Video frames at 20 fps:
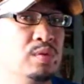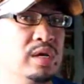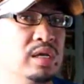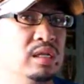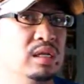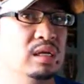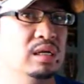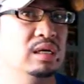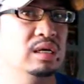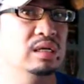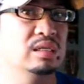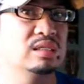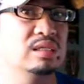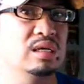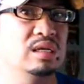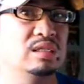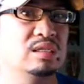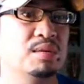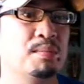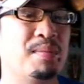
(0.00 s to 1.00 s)
read.
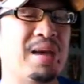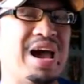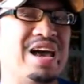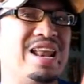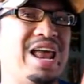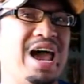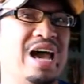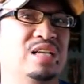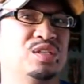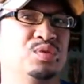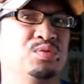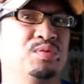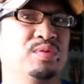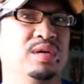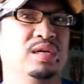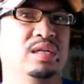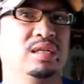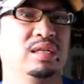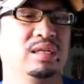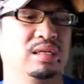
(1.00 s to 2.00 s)
It's a badass
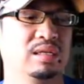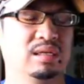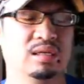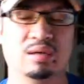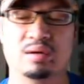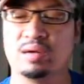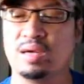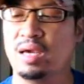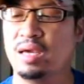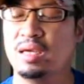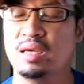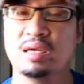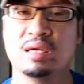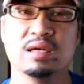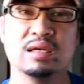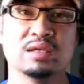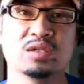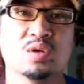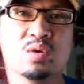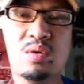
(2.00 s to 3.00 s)
read. Okay,
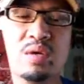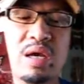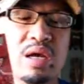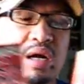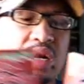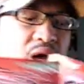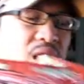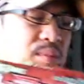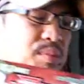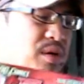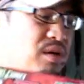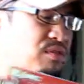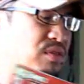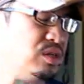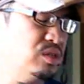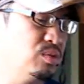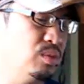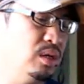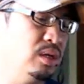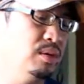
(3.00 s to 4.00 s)
so get a copy of
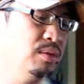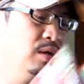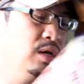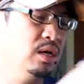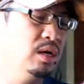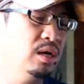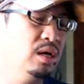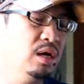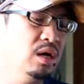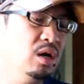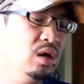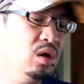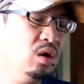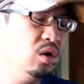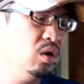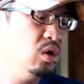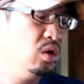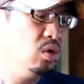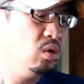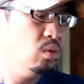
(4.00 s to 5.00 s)
this one.
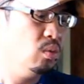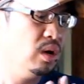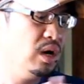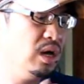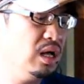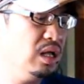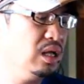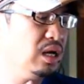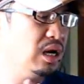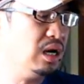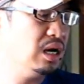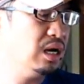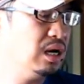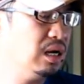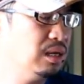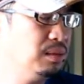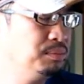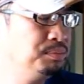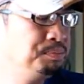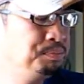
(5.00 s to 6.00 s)

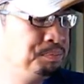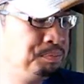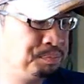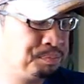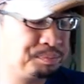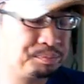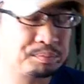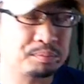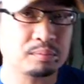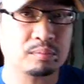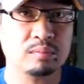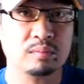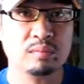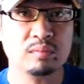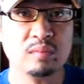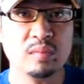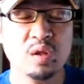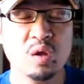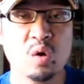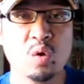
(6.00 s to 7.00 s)
Well,
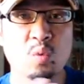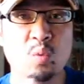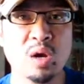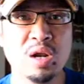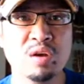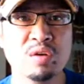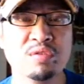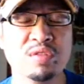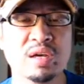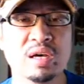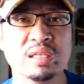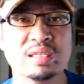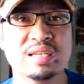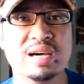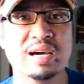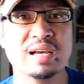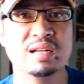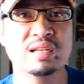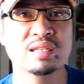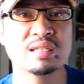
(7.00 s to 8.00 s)
one of the
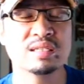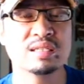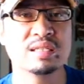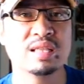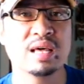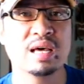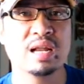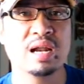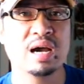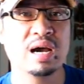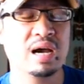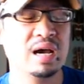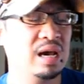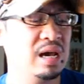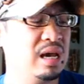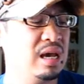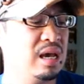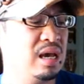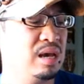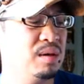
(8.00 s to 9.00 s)
titles that
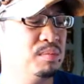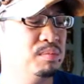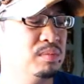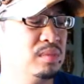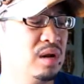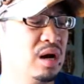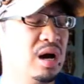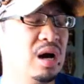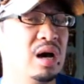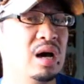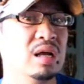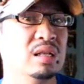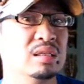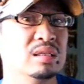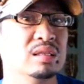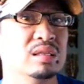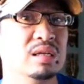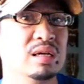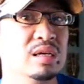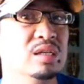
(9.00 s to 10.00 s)
I'm
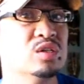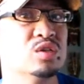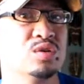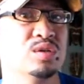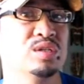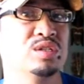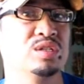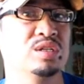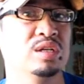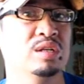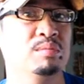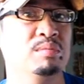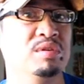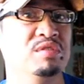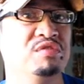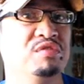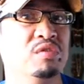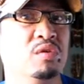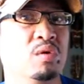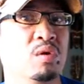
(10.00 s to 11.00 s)
not interested
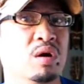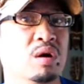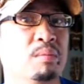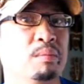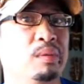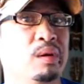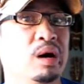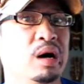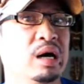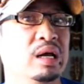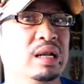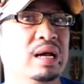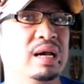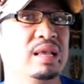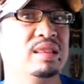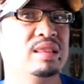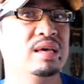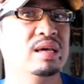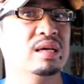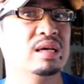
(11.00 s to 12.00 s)
before, but
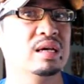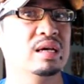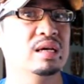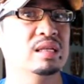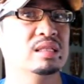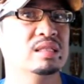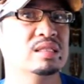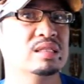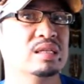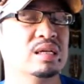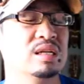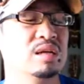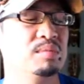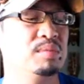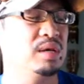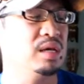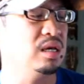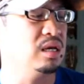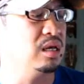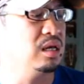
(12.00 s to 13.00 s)
I think it's going to
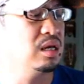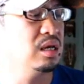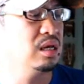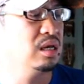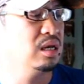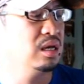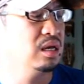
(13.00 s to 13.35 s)
be